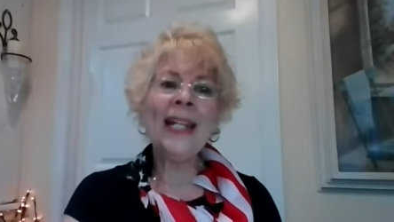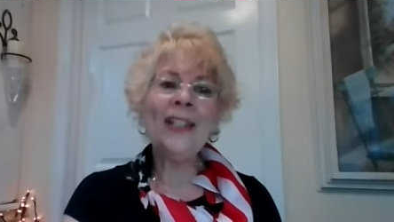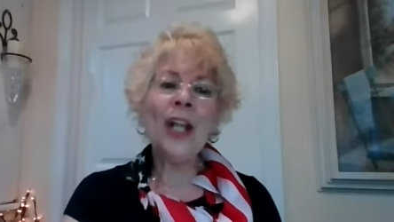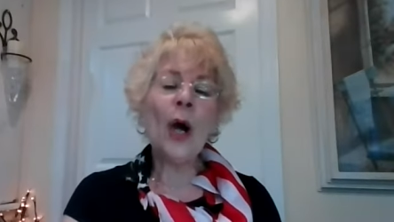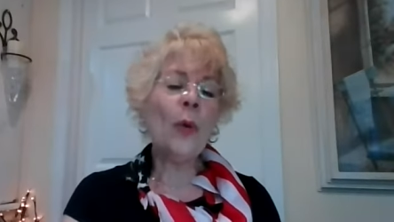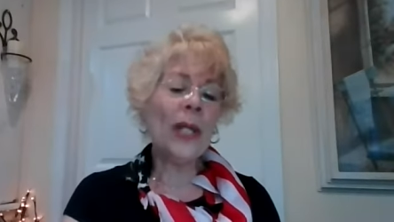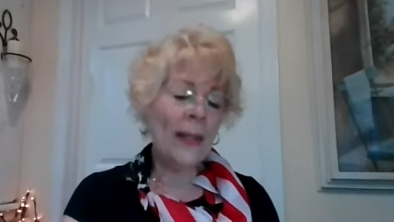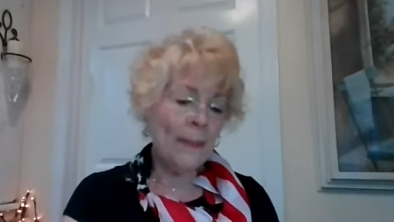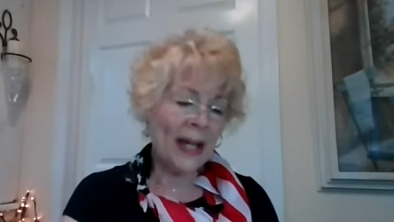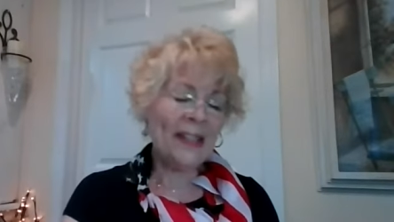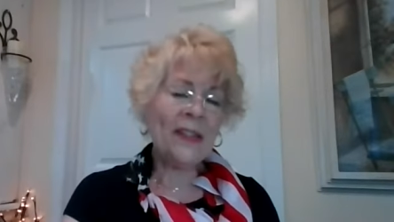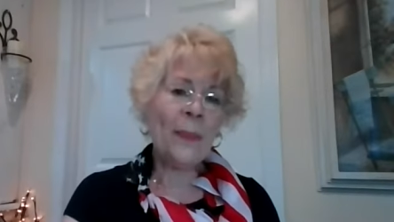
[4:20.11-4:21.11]
No, he
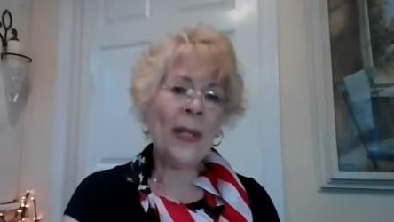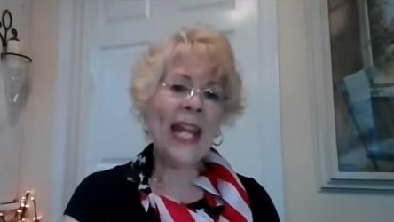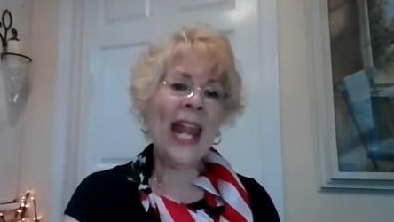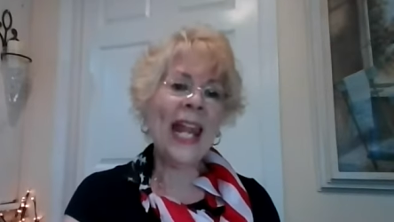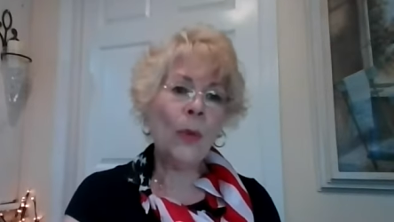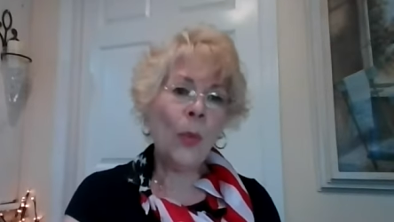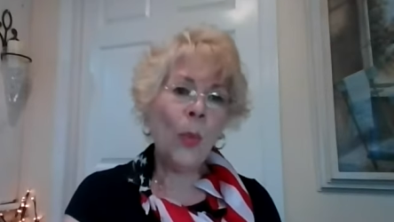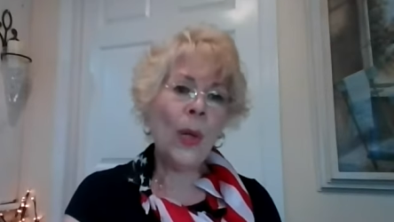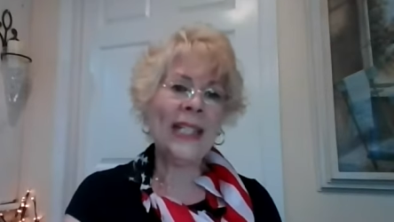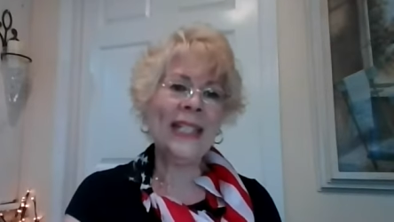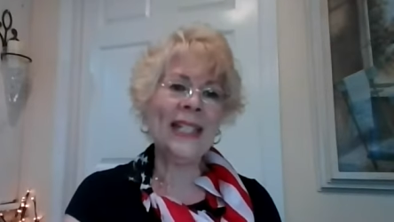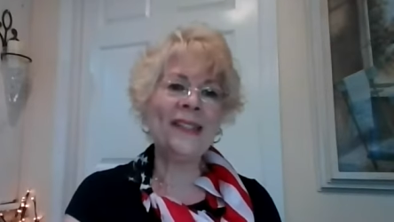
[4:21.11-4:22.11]
must be a
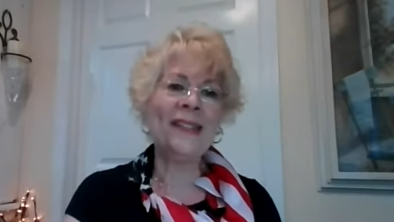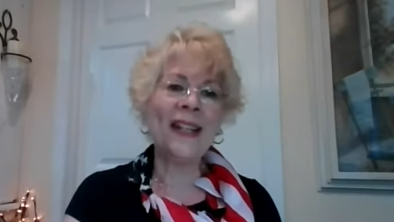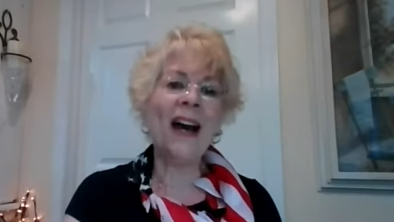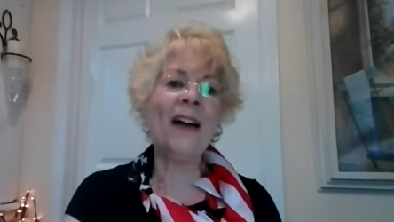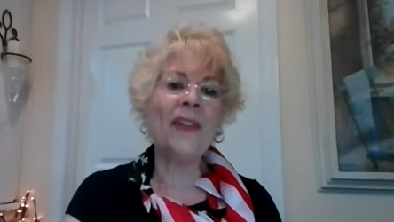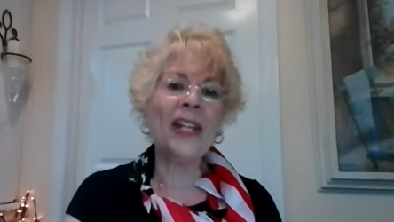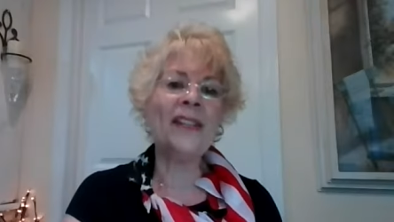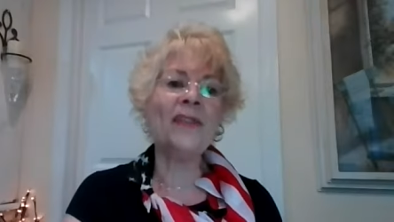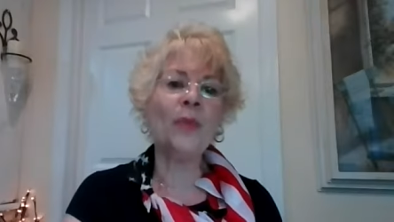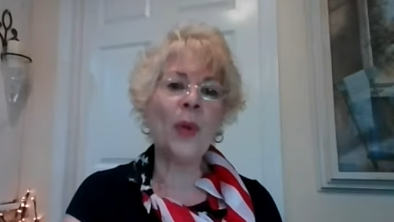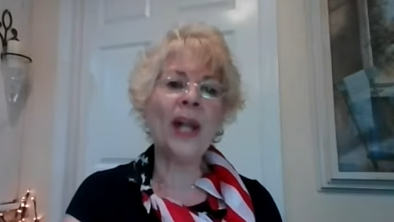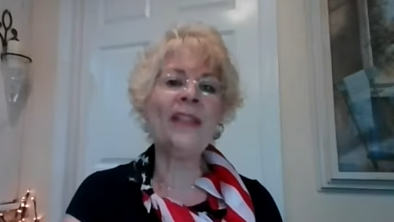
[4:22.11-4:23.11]
witness of
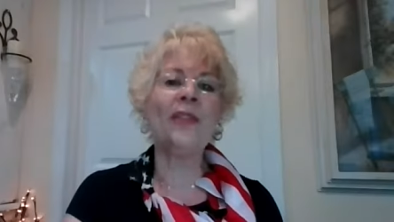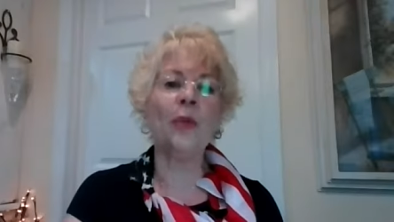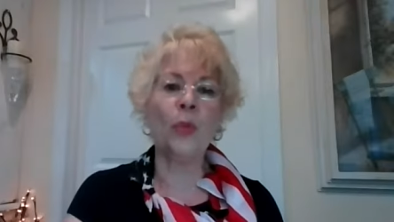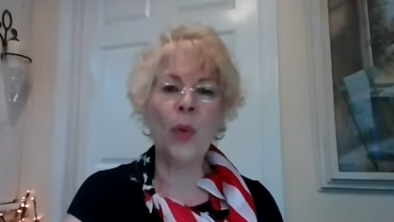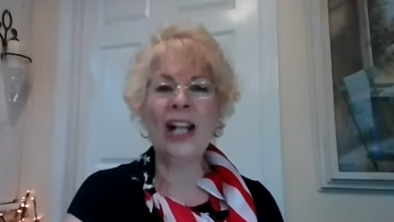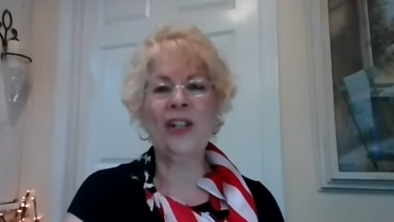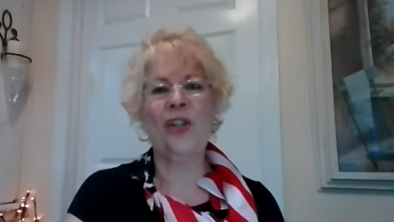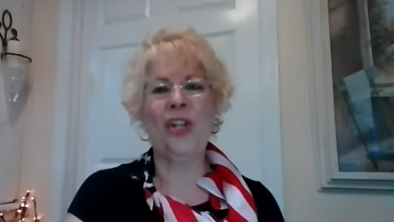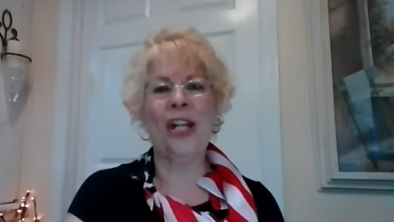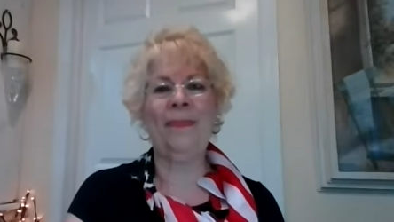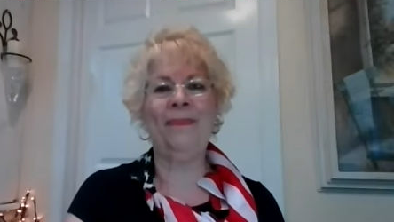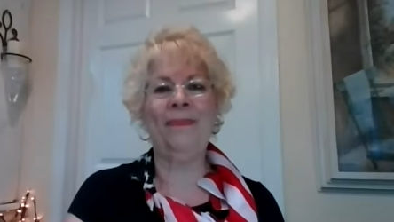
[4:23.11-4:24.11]
his
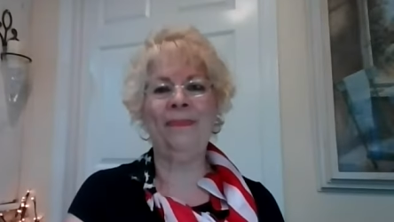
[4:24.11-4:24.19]
resurrection.